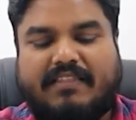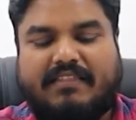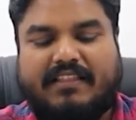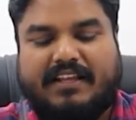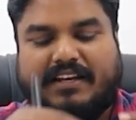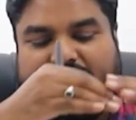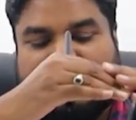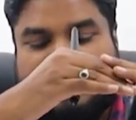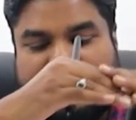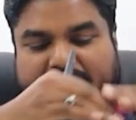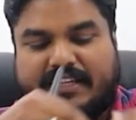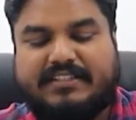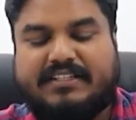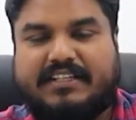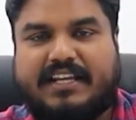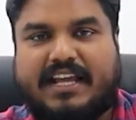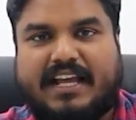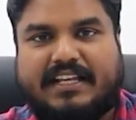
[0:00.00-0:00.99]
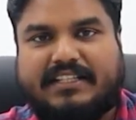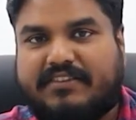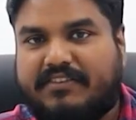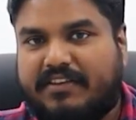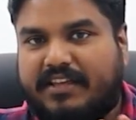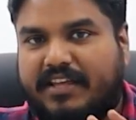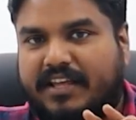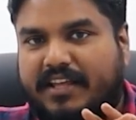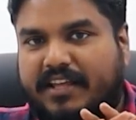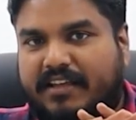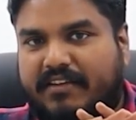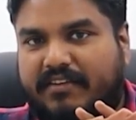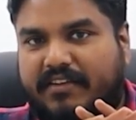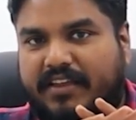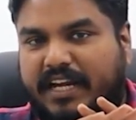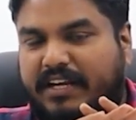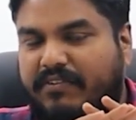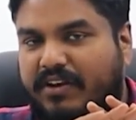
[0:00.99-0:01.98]
The released gas,
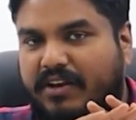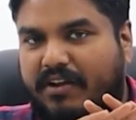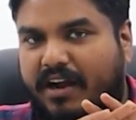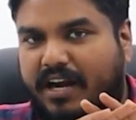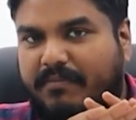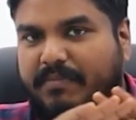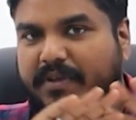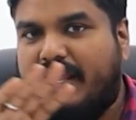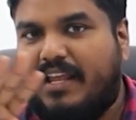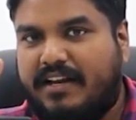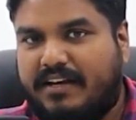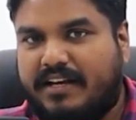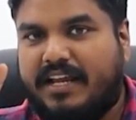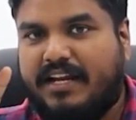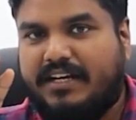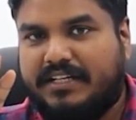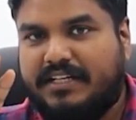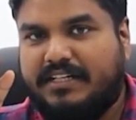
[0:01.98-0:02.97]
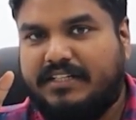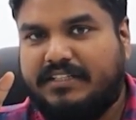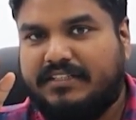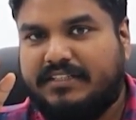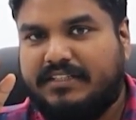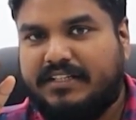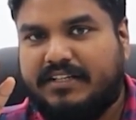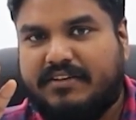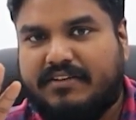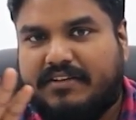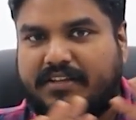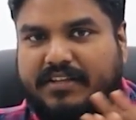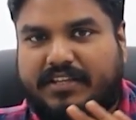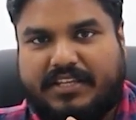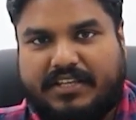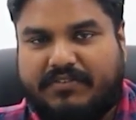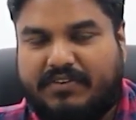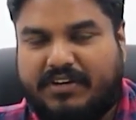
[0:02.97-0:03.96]
it will not be ignited.
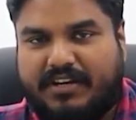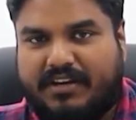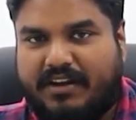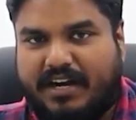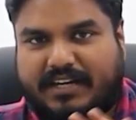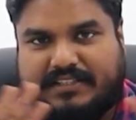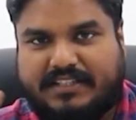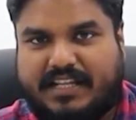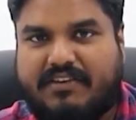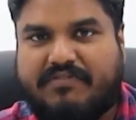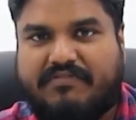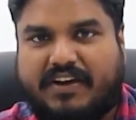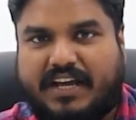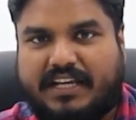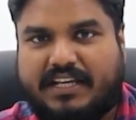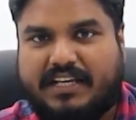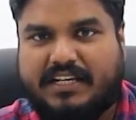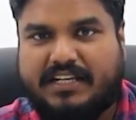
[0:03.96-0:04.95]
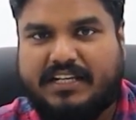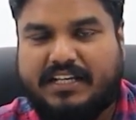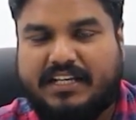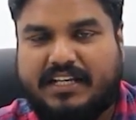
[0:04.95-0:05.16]
You will not see fire.